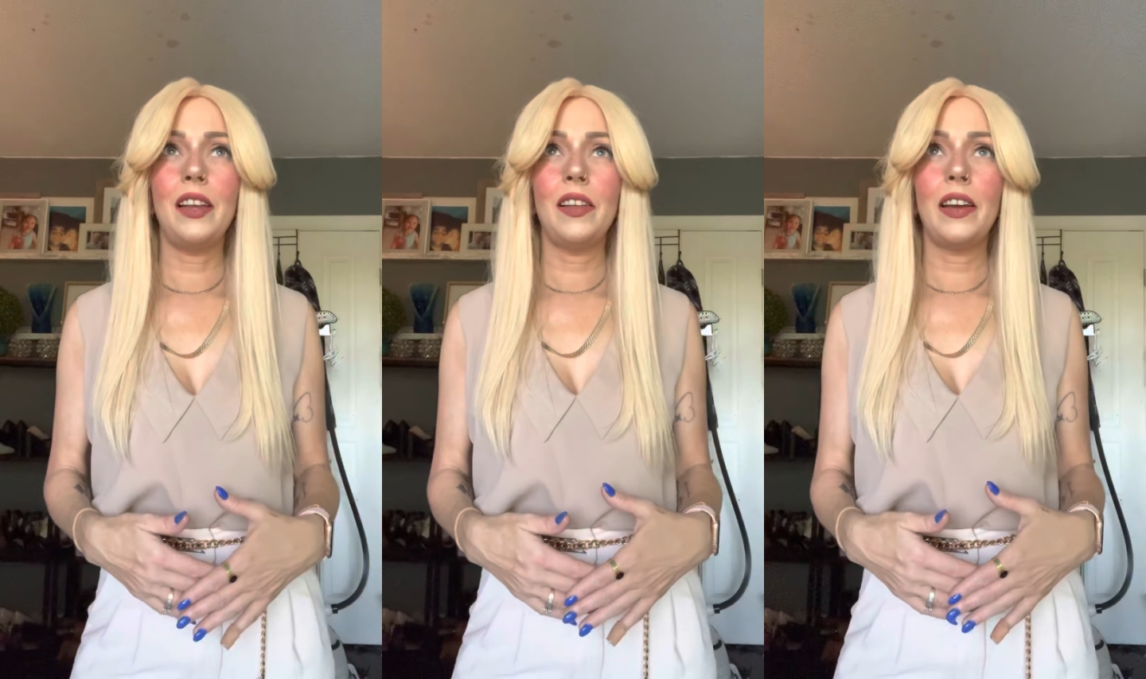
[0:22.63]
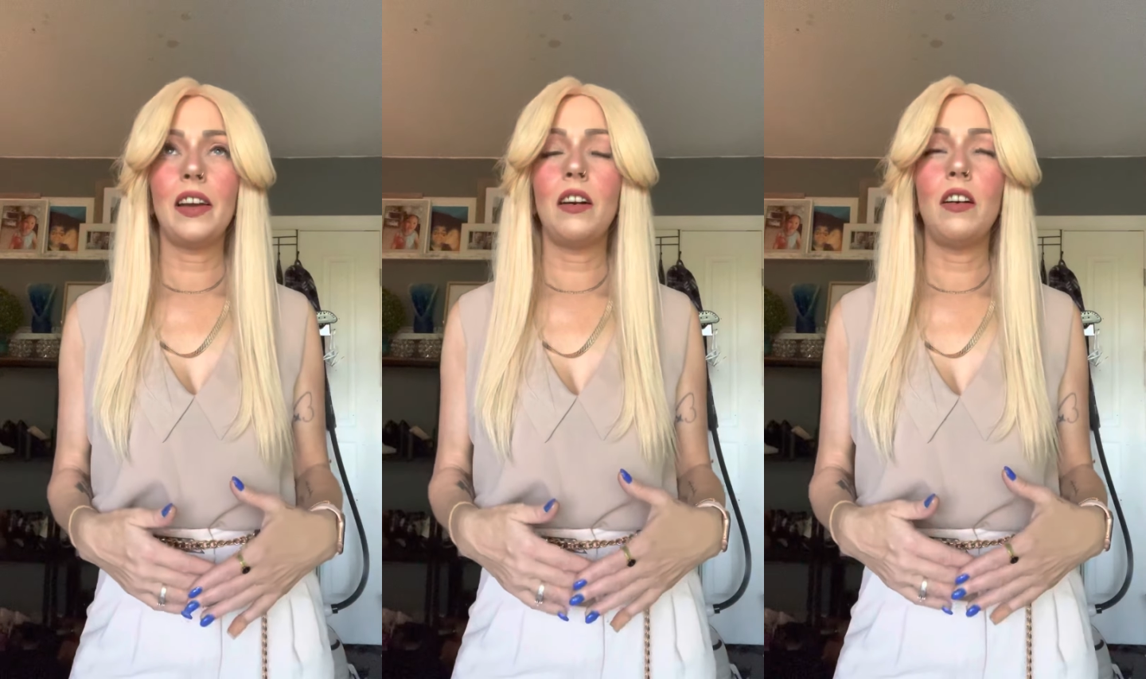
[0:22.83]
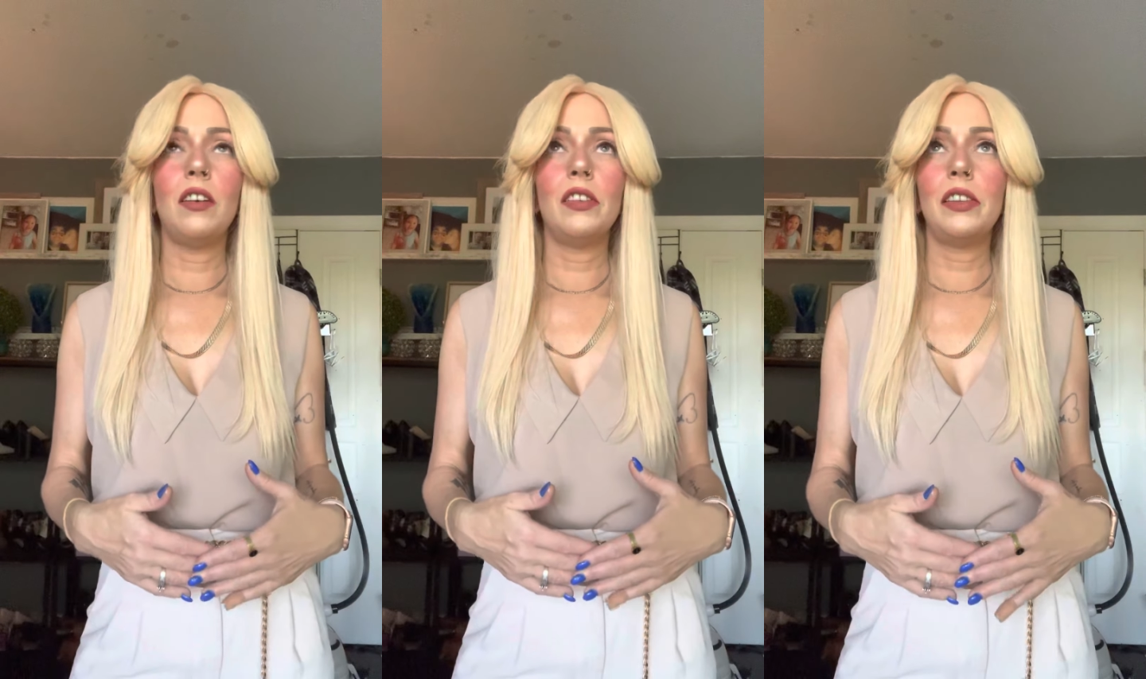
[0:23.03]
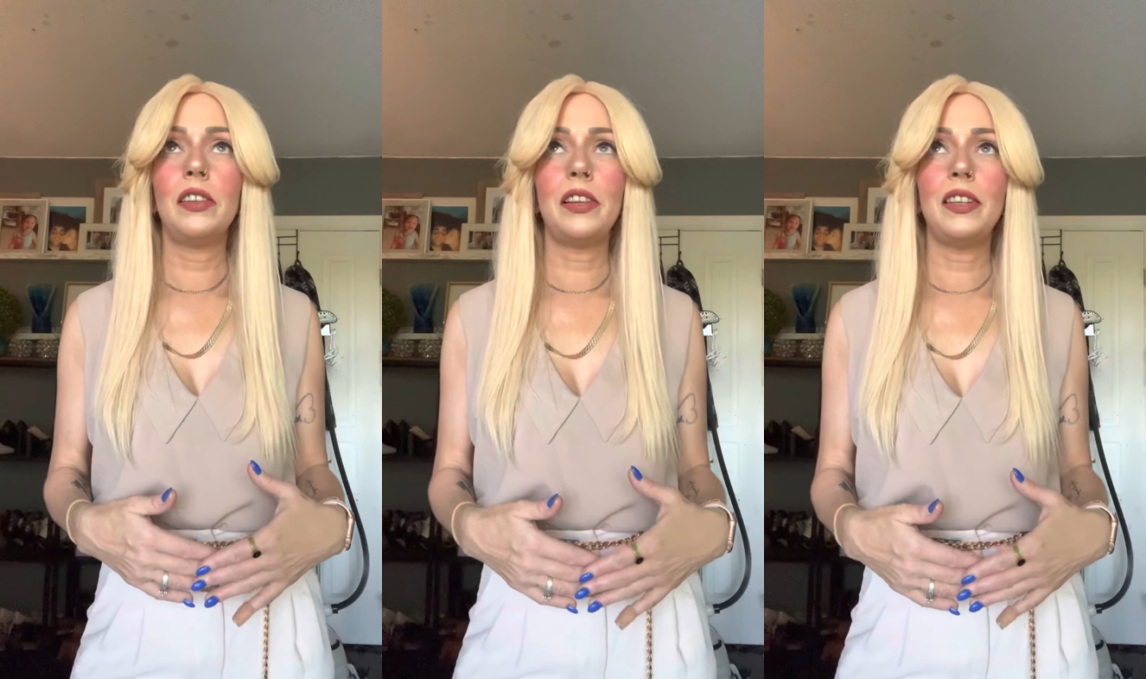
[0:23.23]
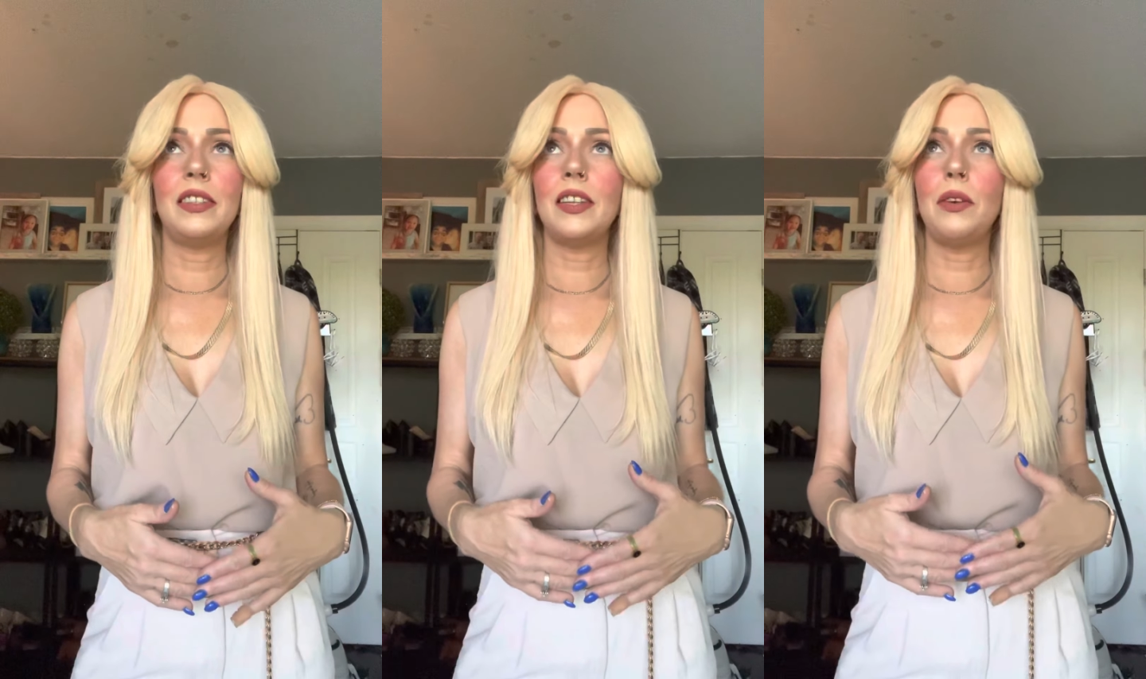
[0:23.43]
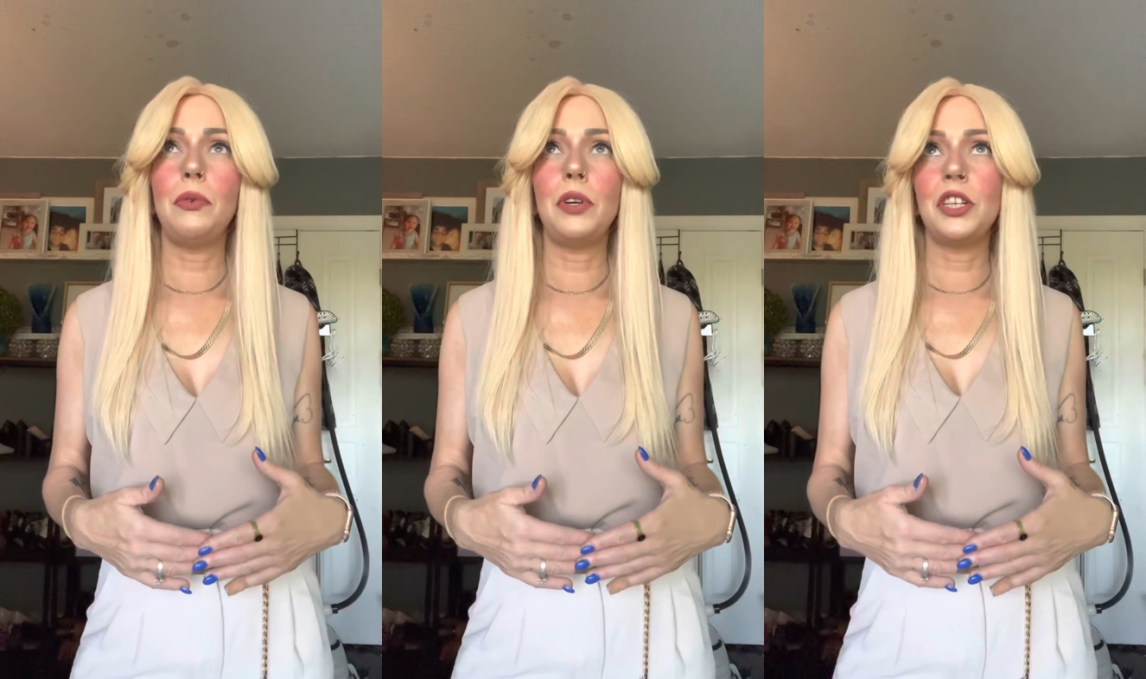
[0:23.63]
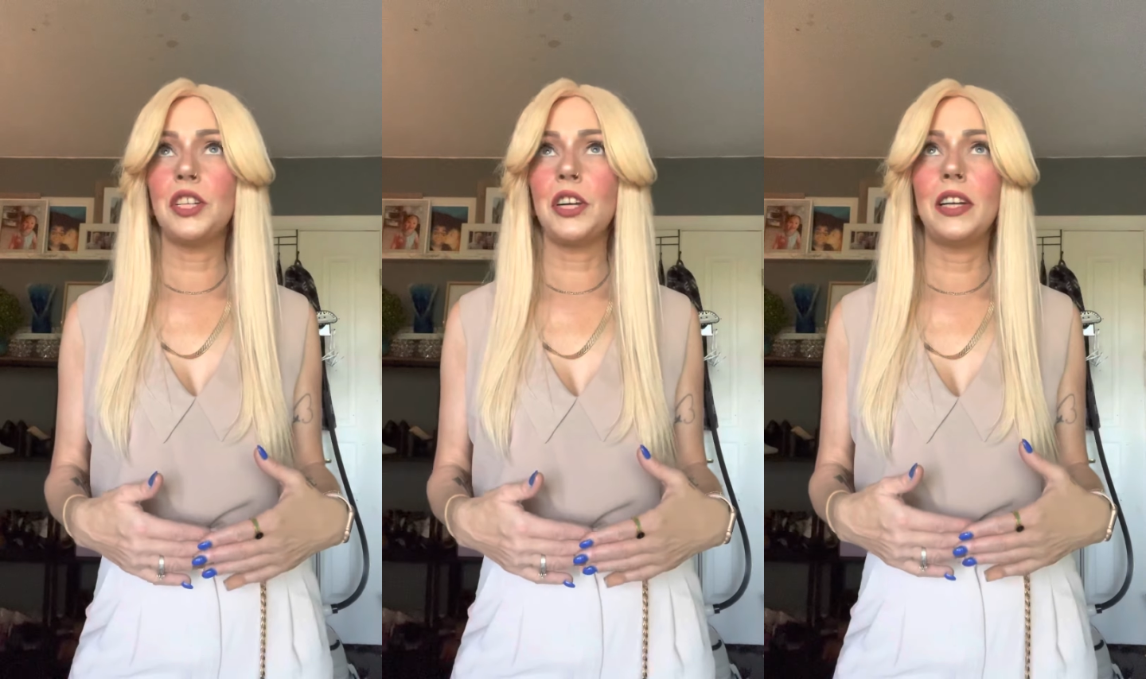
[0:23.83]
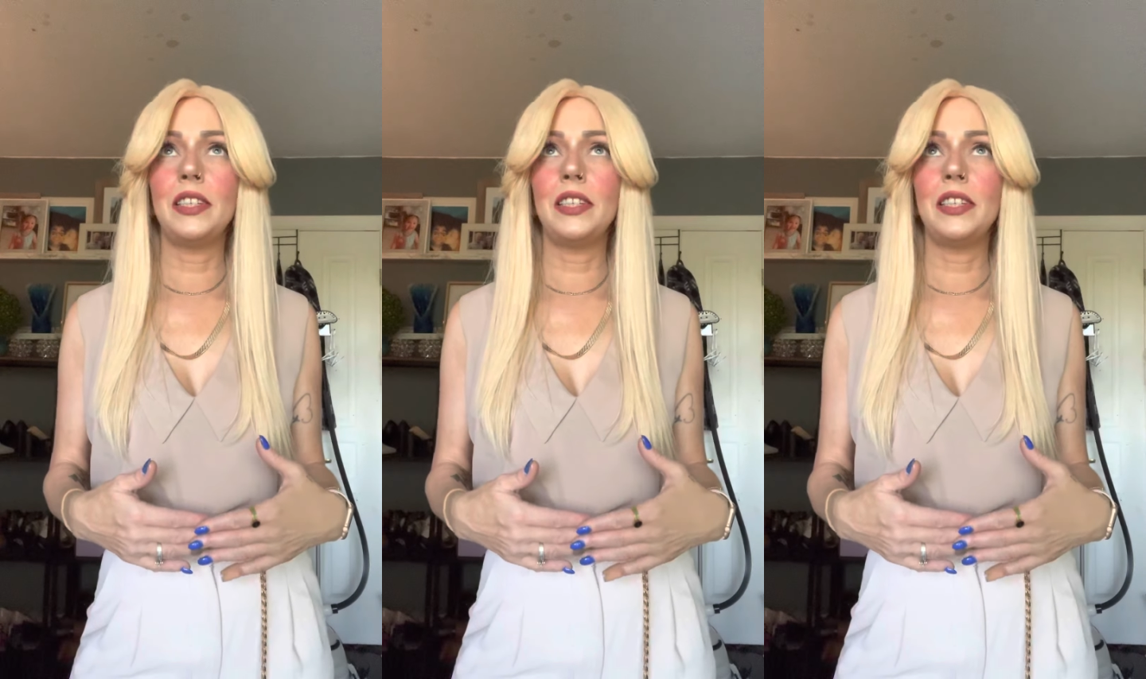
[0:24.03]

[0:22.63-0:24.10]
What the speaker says: like all the things I wish I